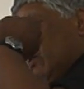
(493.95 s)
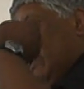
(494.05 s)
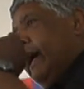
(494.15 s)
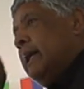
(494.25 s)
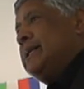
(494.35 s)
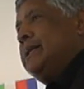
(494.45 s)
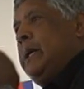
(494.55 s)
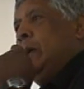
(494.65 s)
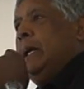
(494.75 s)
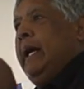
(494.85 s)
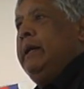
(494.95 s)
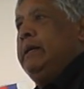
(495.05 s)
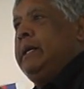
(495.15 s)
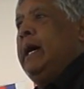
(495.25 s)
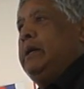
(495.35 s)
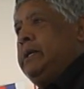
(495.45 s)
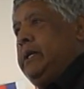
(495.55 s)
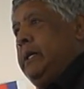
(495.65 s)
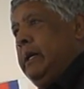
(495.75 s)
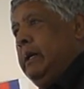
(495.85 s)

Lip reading: we are still in touch